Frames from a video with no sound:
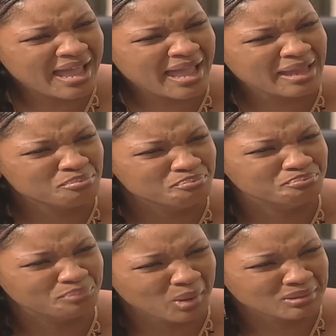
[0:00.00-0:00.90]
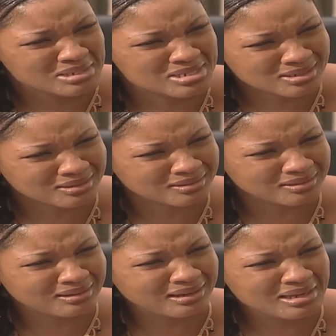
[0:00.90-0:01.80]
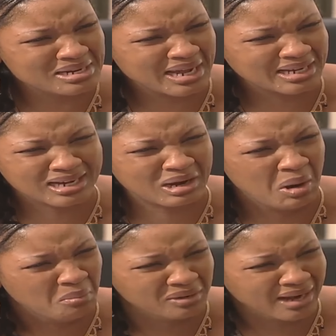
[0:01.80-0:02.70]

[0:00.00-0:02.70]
and burnt like a common